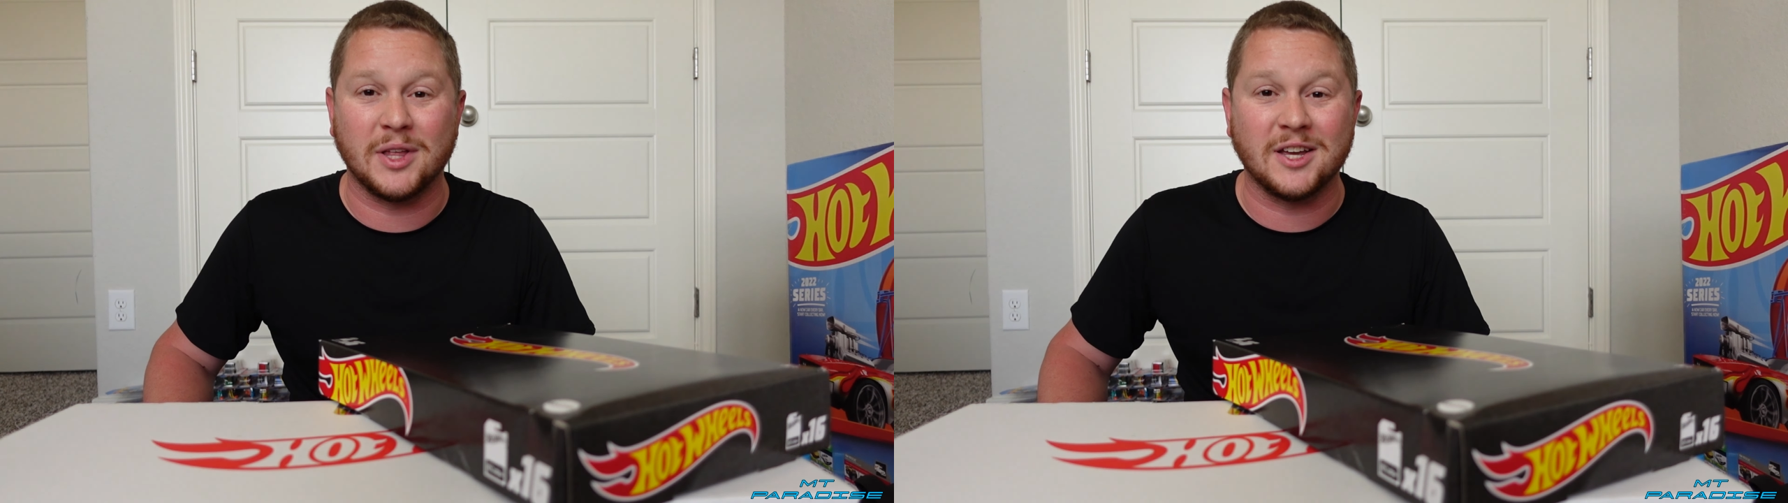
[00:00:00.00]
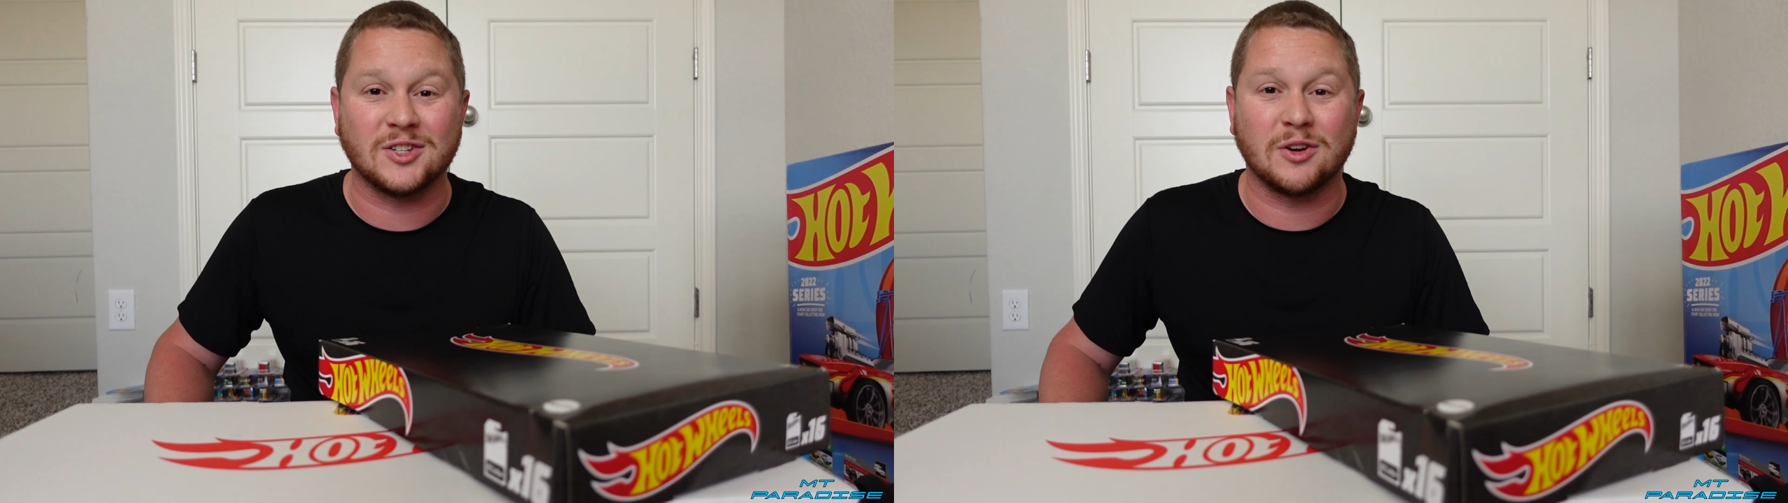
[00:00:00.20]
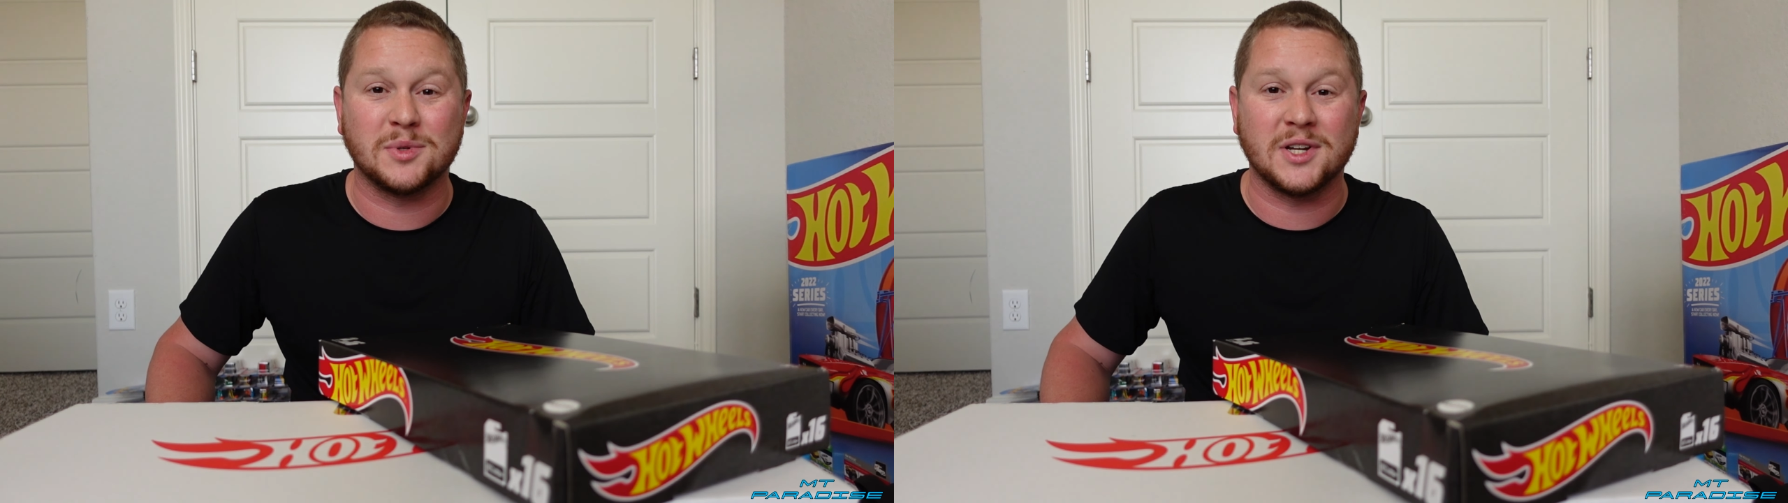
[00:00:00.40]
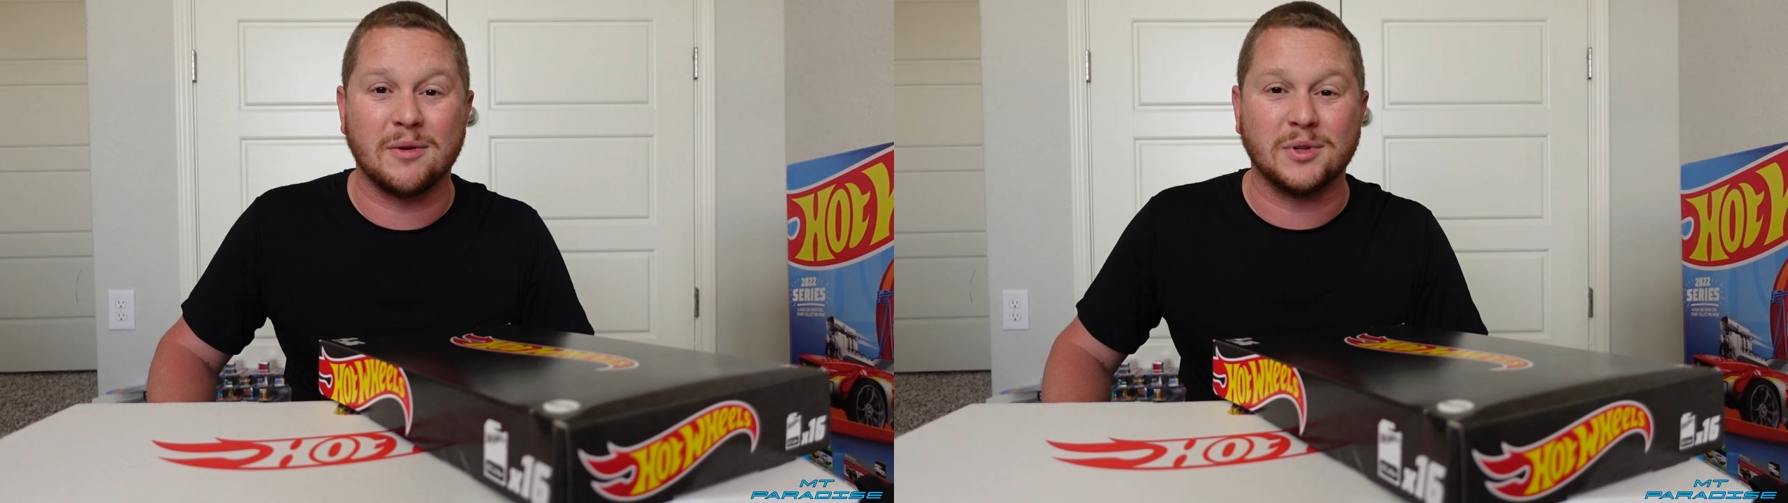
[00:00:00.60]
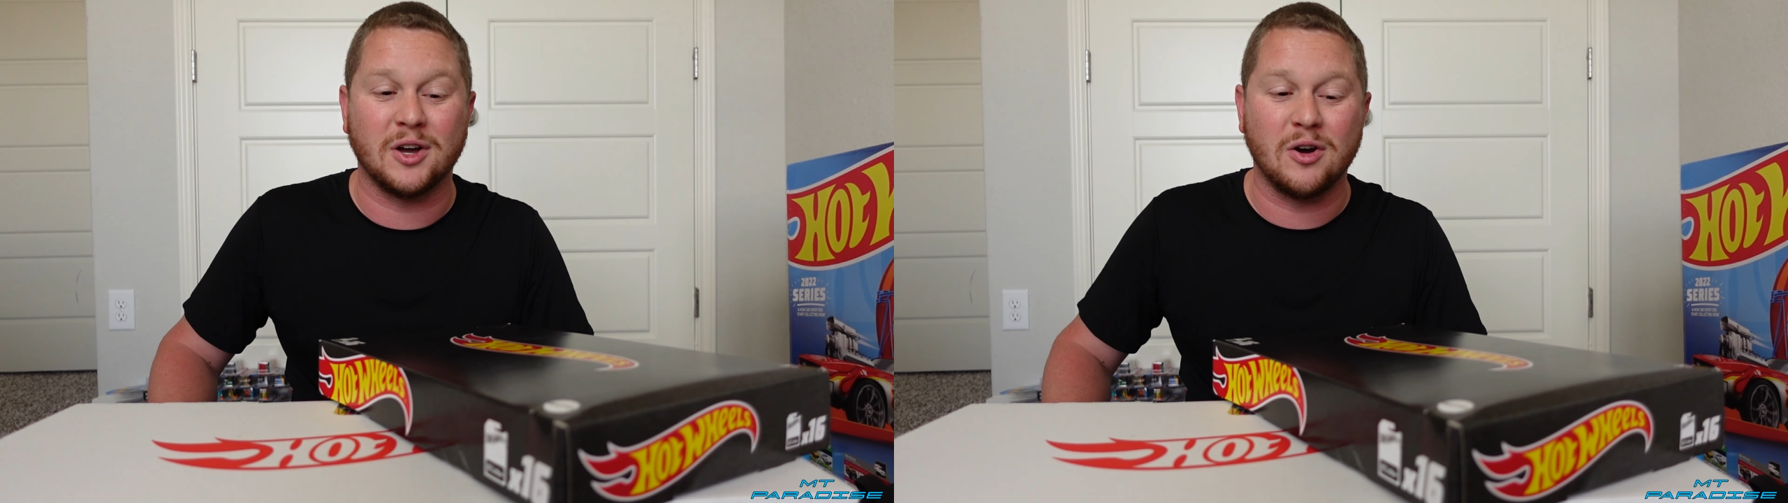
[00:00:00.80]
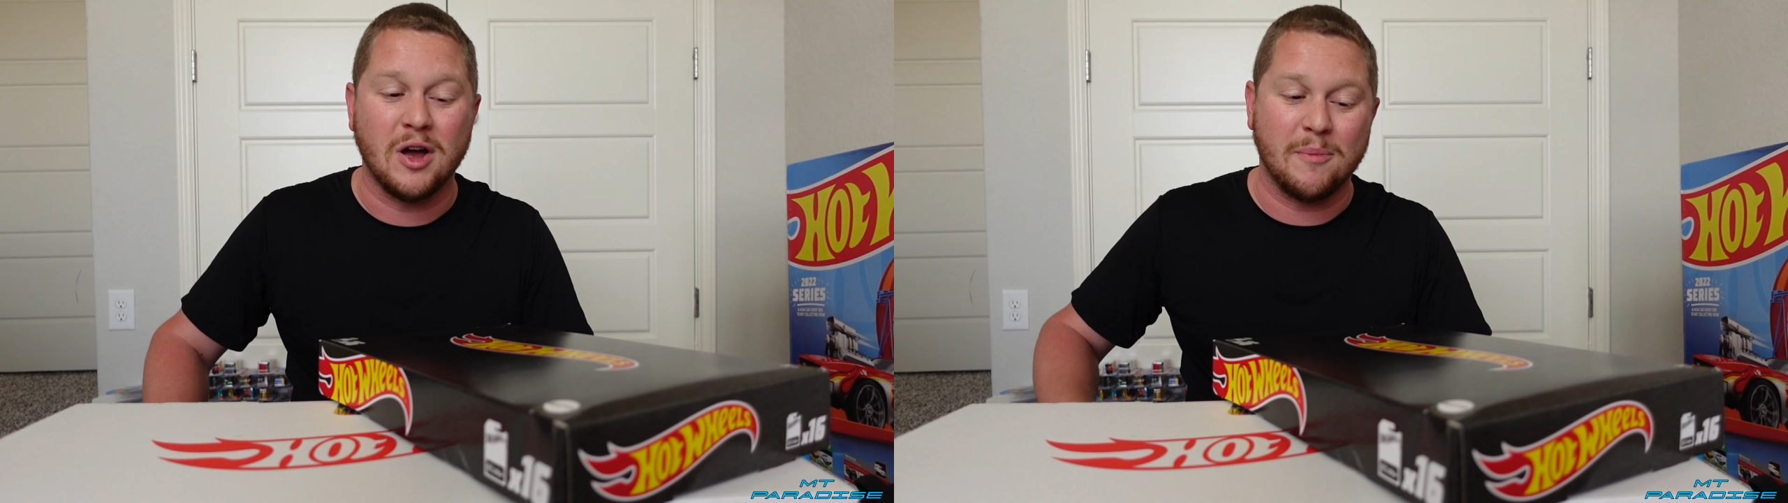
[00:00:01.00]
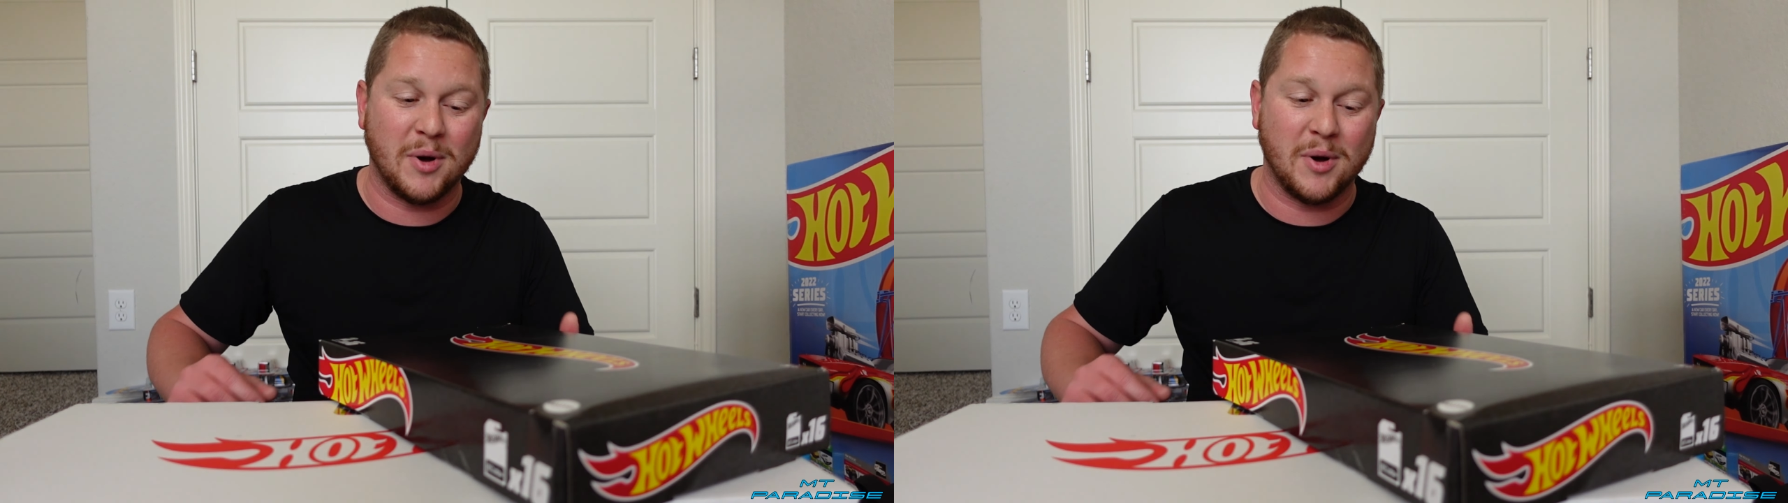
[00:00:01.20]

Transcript: Link in the description down below.